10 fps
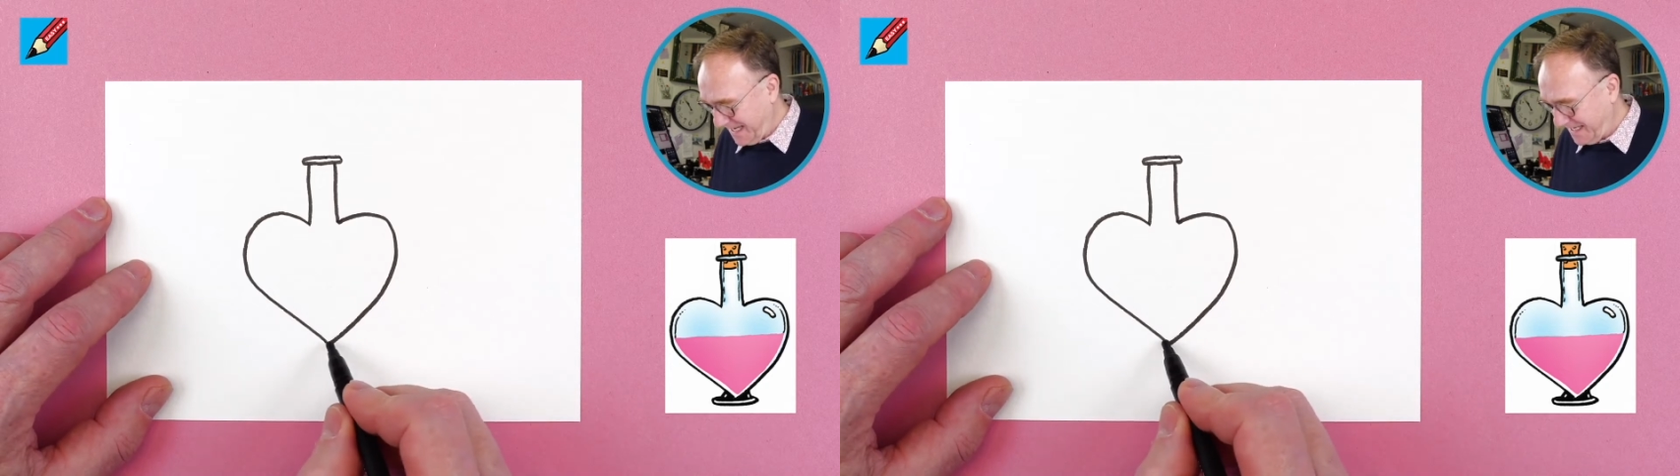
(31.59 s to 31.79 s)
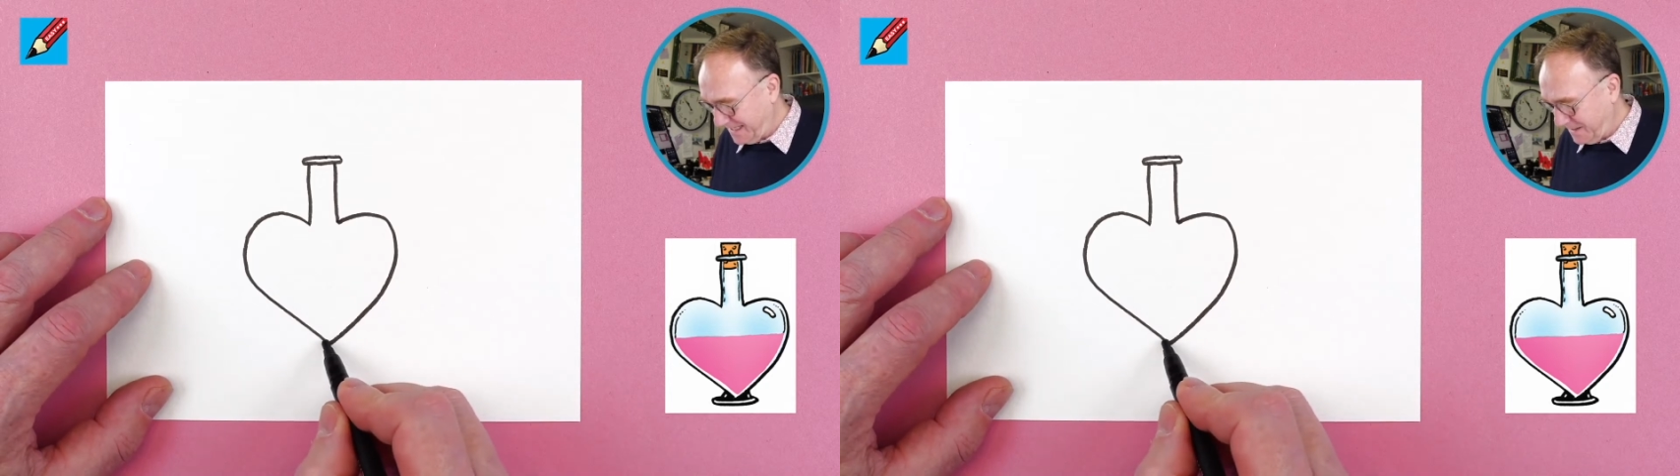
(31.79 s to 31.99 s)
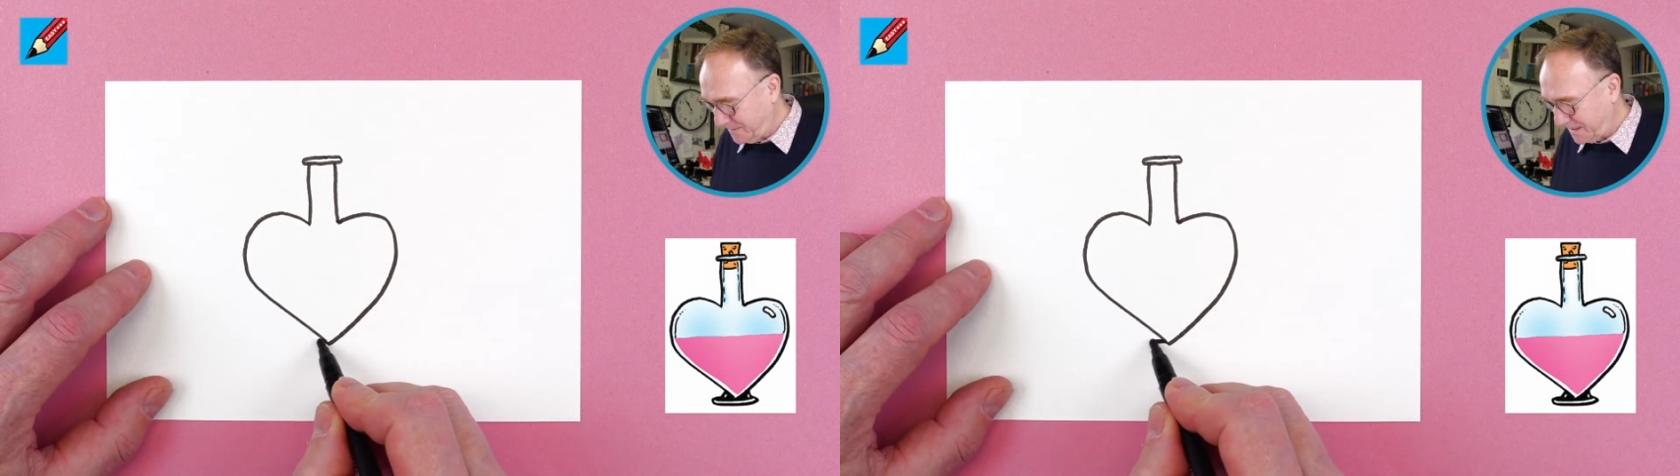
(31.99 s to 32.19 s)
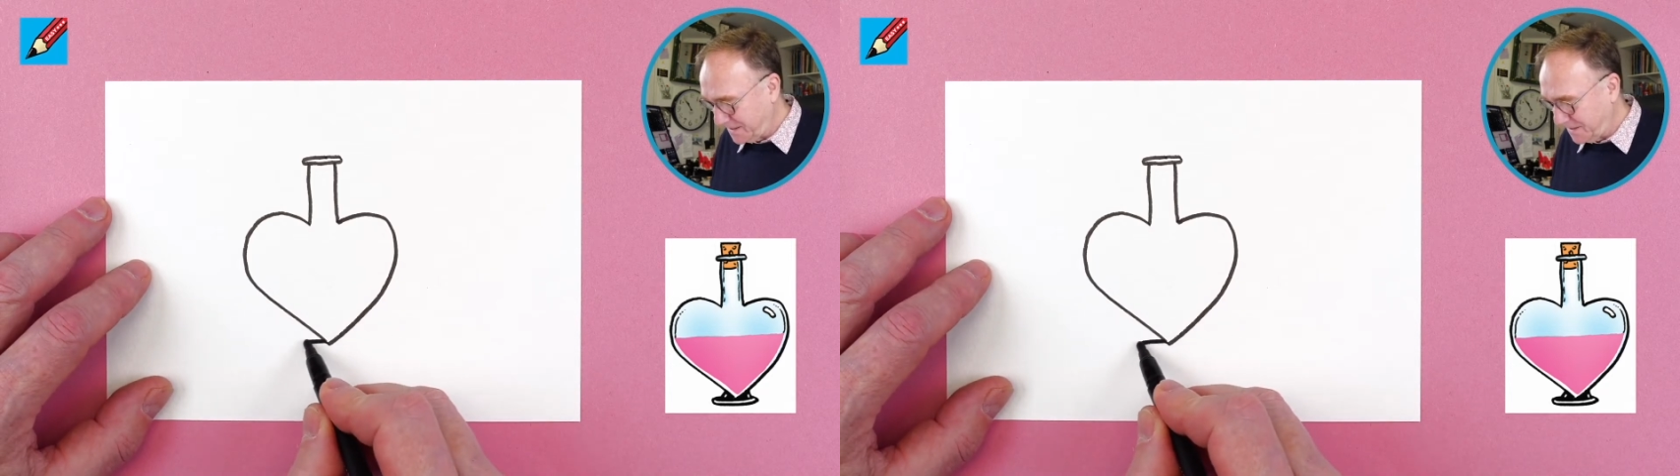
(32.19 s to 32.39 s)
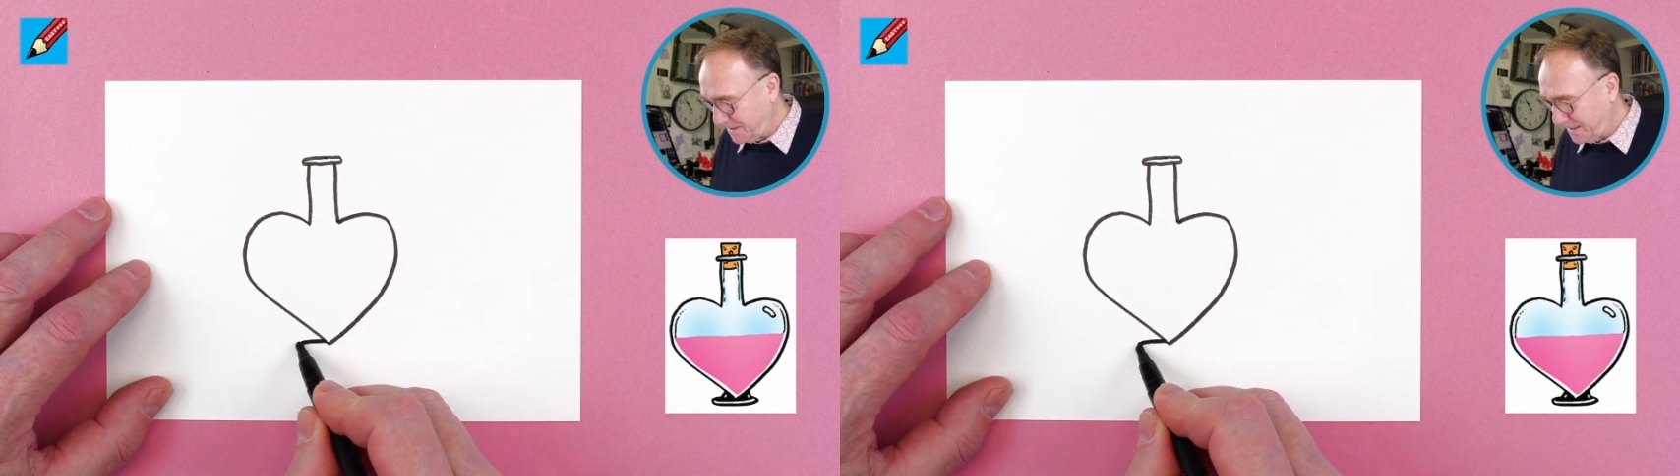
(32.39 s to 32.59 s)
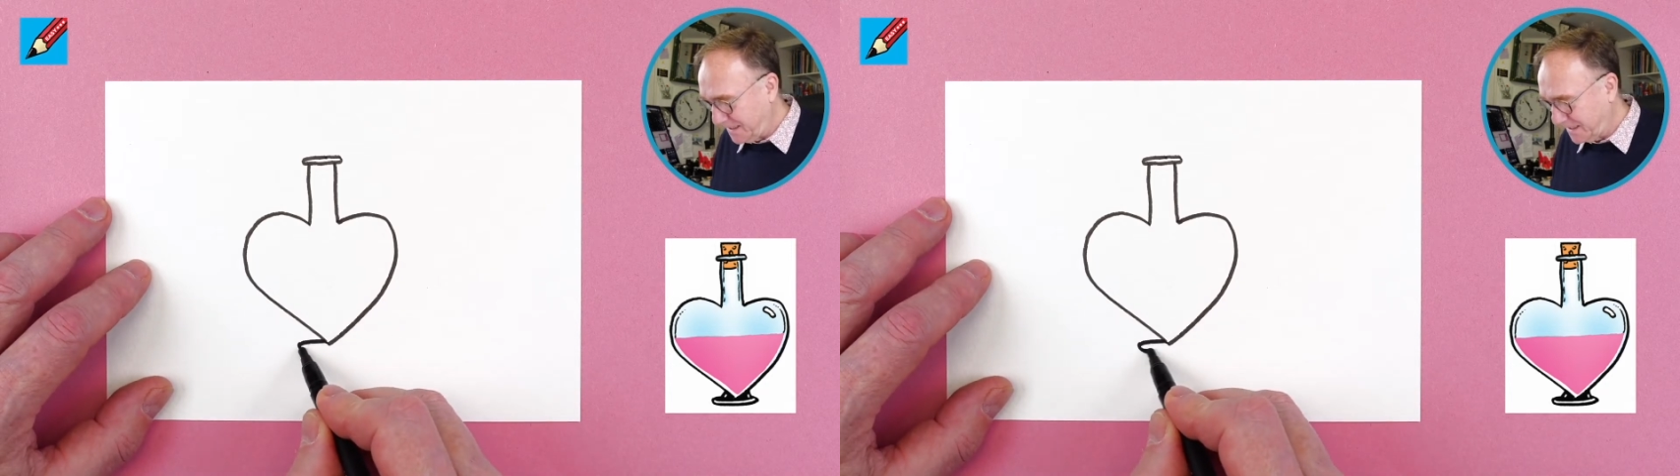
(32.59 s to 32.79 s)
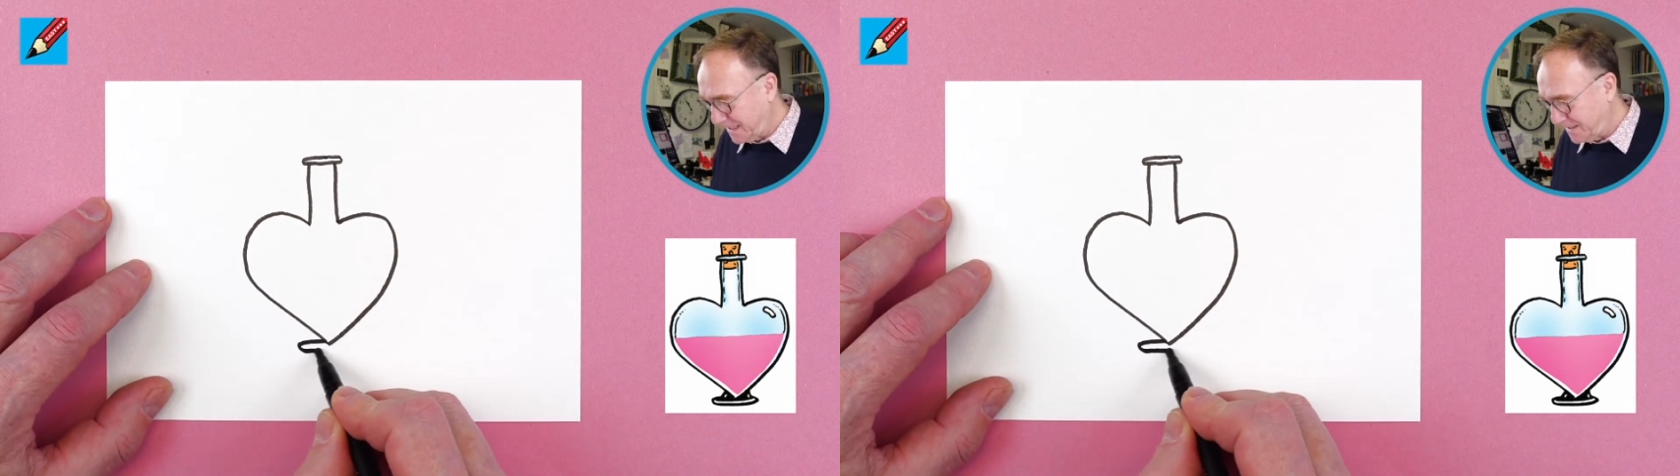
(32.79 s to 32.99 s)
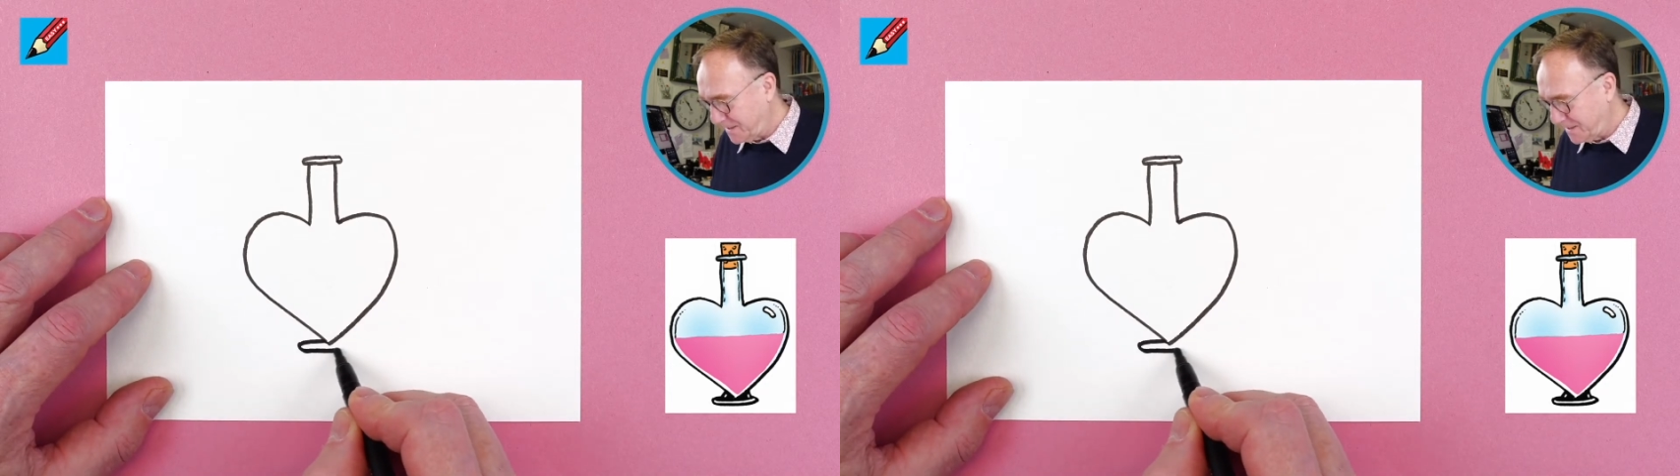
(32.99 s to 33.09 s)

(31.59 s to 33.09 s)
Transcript: And then we're going to do another kind